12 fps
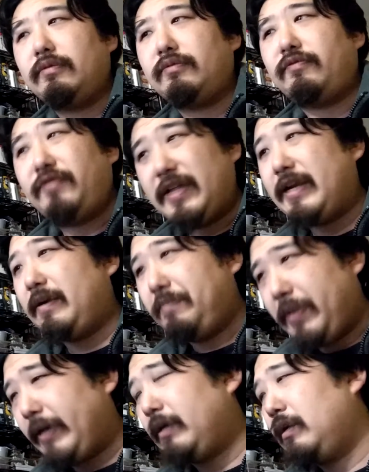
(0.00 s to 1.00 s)
flat out
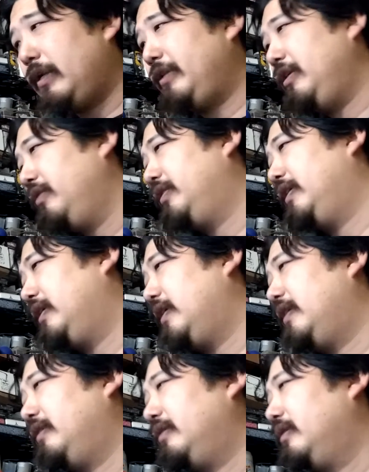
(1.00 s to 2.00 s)
better, and use it?
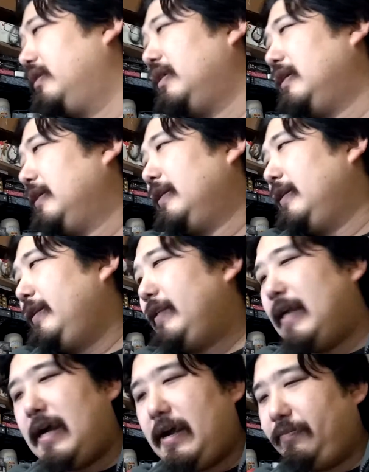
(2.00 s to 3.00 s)
And
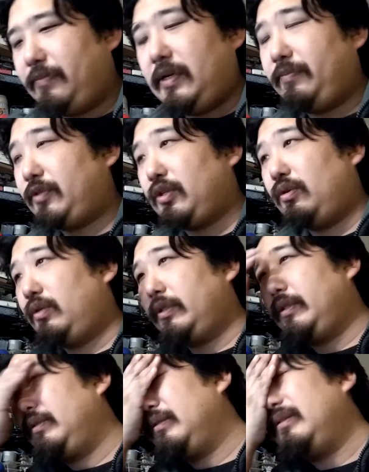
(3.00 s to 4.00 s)
yeah, I'm
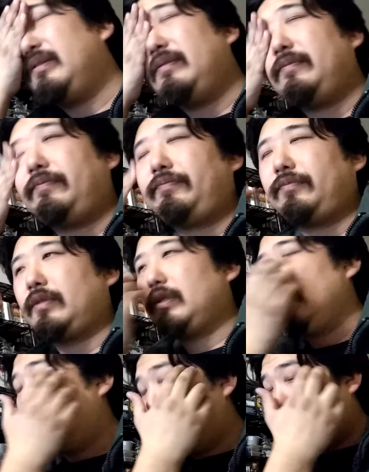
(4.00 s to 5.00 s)
sold.
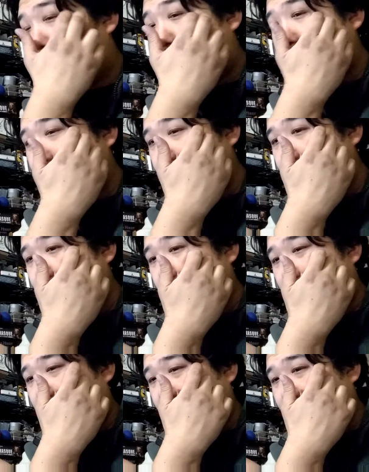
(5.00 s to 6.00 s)
I'm
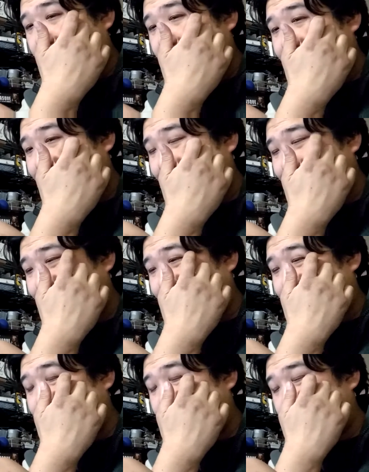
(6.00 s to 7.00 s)
gonna
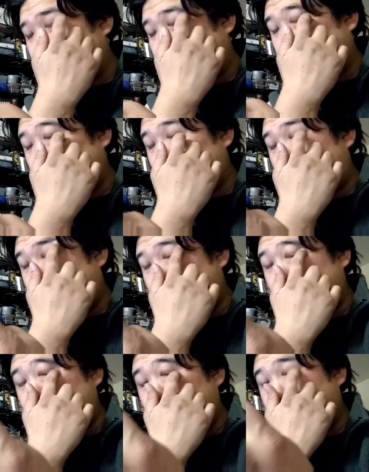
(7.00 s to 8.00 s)

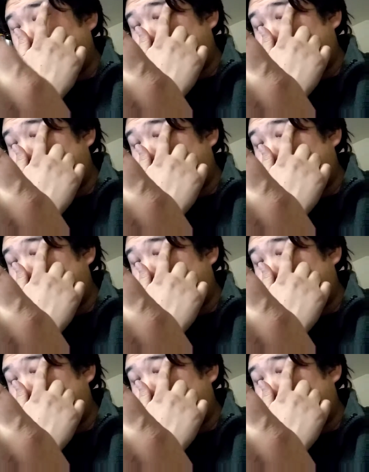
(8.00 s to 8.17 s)
use this